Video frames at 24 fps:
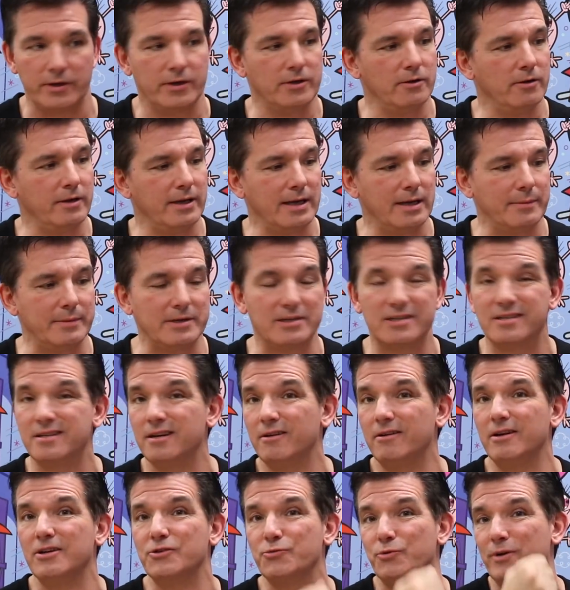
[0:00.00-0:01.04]
You know you got to be
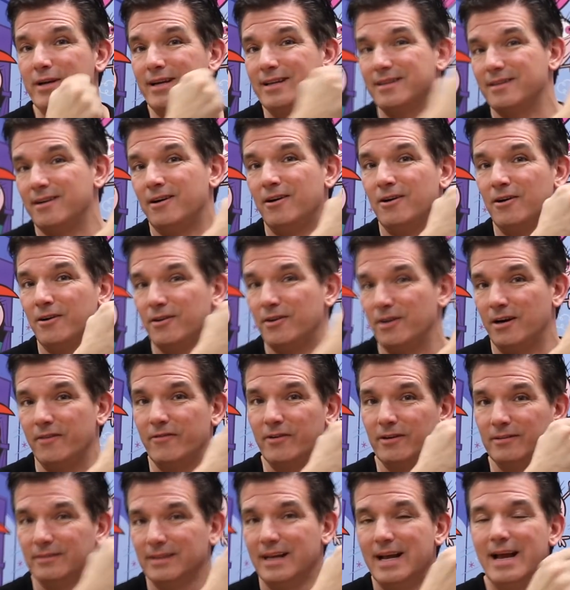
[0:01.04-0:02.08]
serious when you get the
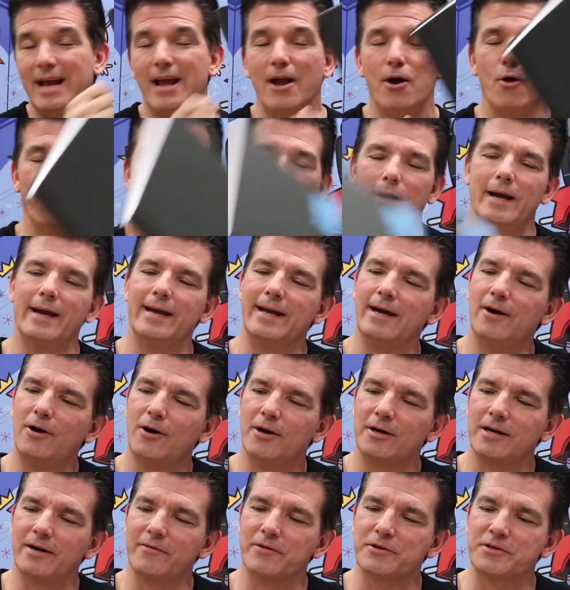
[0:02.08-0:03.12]
hardcover. When I get a
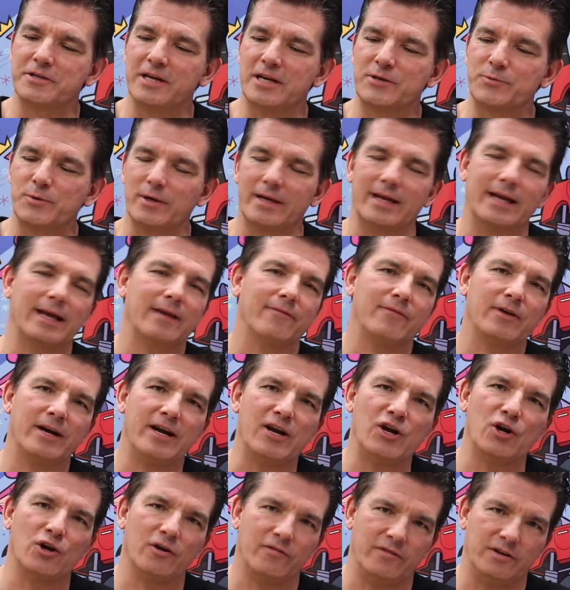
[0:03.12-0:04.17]
hardcover sketchbook, I get very
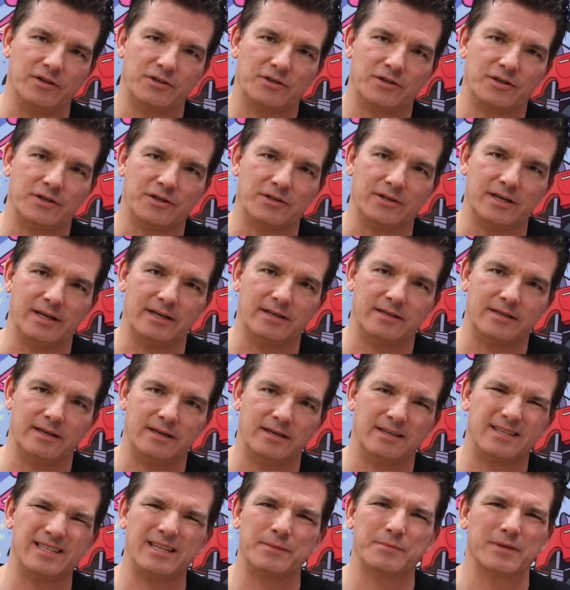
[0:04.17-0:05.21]
nervous because
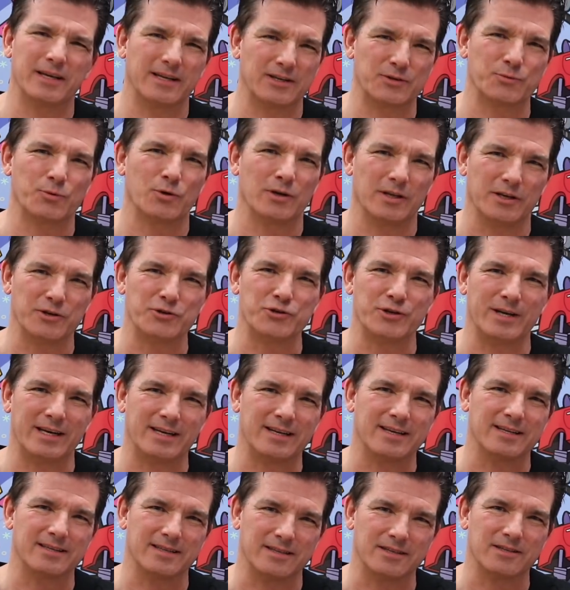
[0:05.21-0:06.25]
it seems like it's more legit
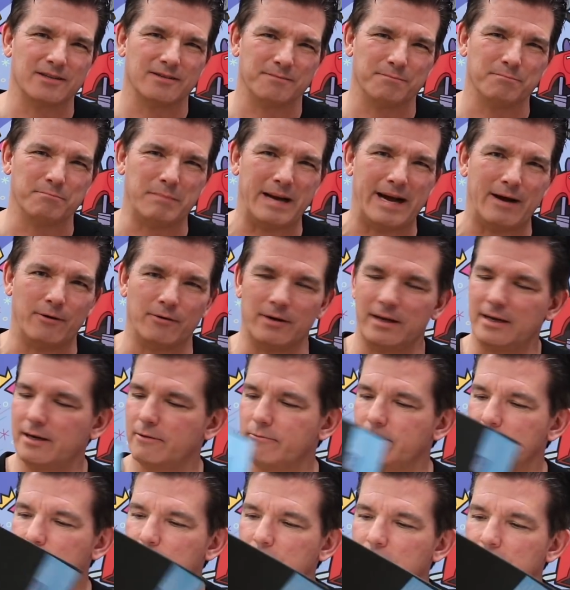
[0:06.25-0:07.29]
because it's bound like a
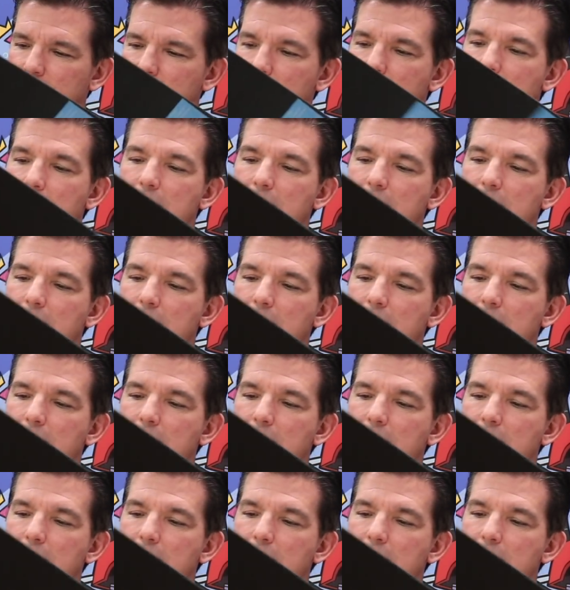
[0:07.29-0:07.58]
real book.